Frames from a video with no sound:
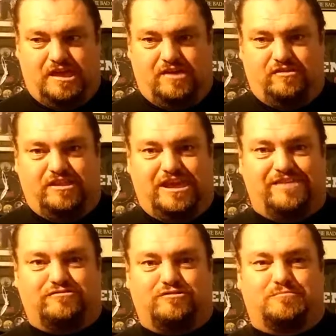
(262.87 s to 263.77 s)
And then
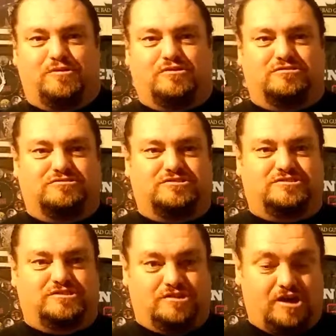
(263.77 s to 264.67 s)
after the murders,
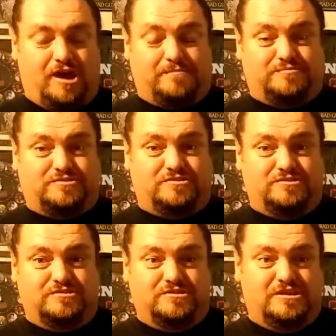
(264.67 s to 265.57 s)
the cops
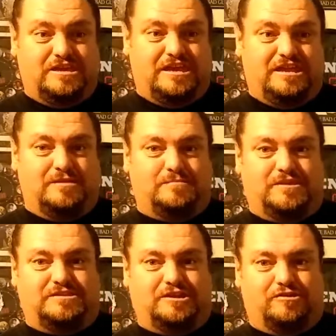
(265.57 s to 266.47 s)
end up
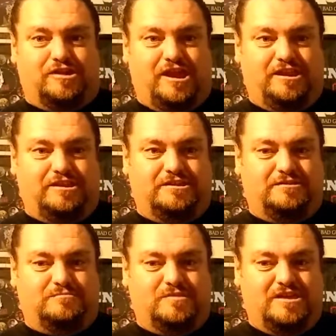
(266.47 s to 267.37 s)
interrogating
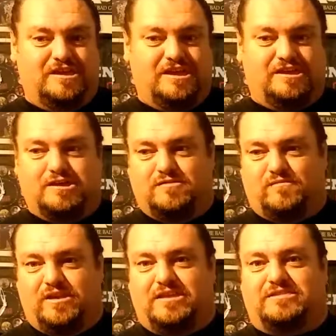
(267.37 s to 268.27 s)
him and kind of
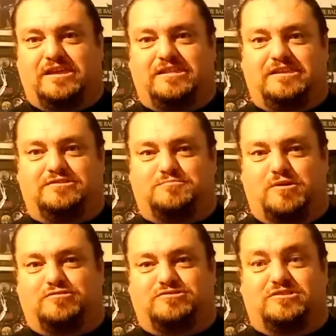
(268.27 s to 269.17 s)
find out that his
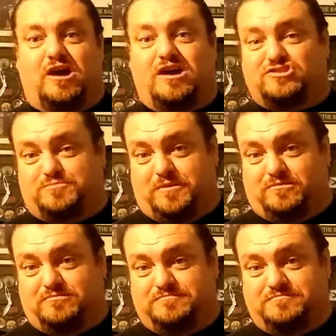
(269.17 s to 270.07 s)
mother's in the
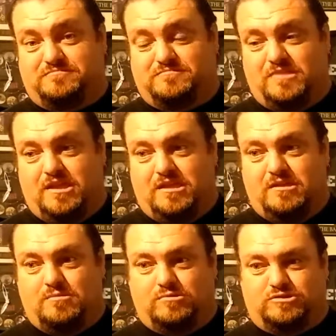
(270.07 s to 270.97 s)
hospital
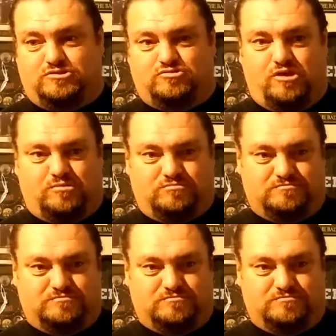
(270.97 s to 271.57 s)
with the stroke.